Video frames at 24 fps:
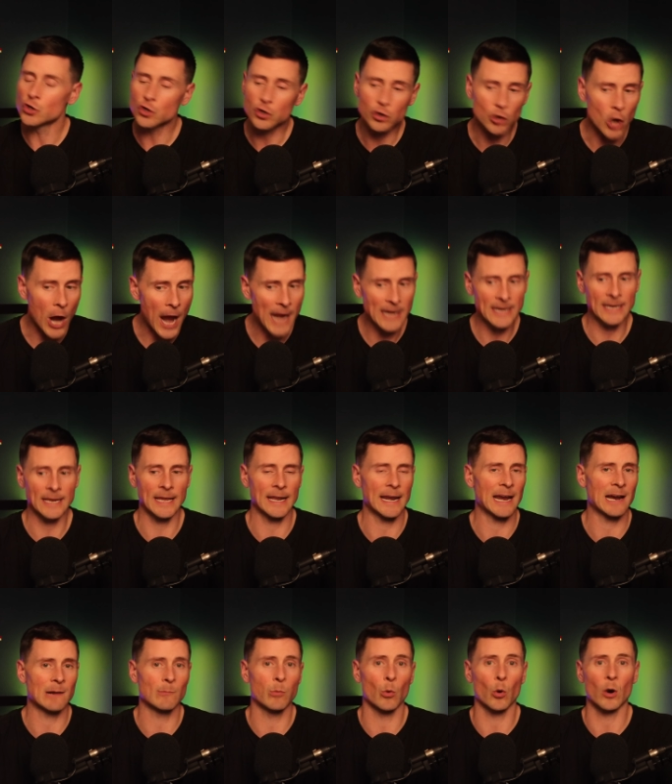trying to get
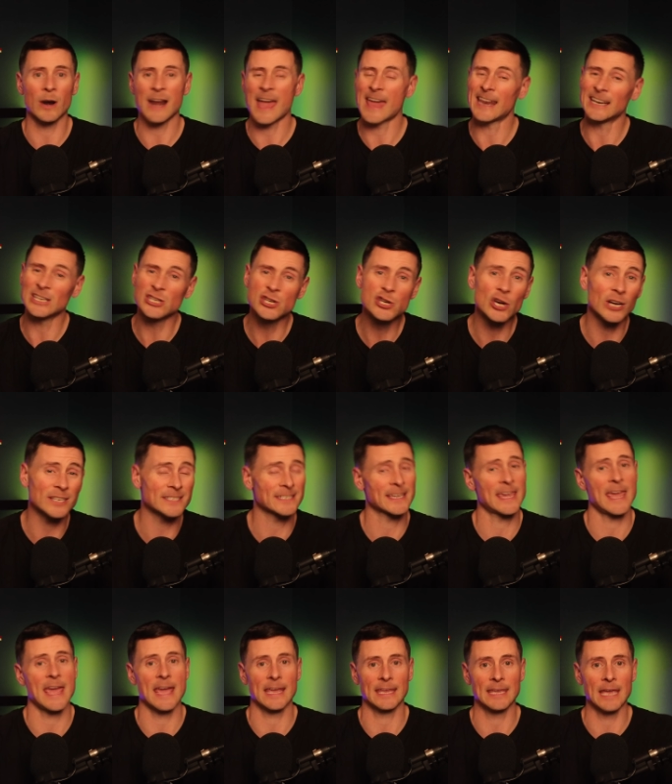airborne, and it just
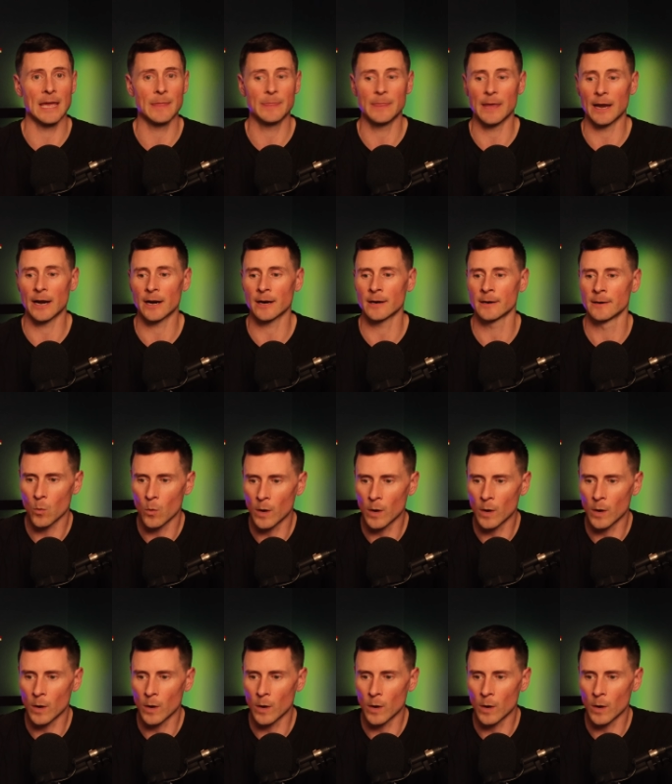can't get there.